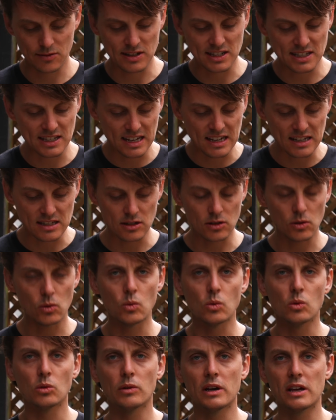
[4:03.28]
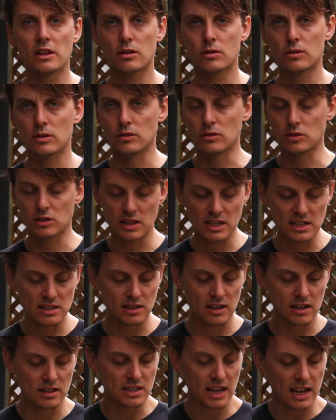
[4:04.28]
gonna be seasoned all the way through. So this is
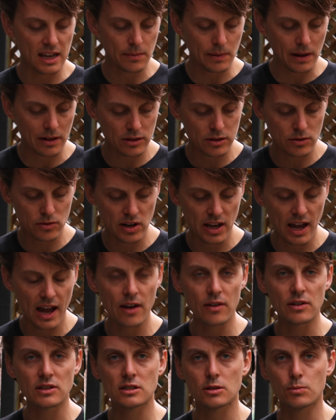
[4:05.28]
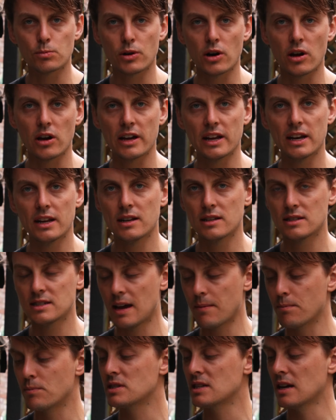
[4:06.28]
gonna take about three hours to brine in a
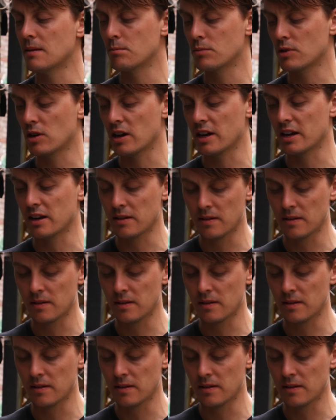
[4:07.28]
ten percent brine.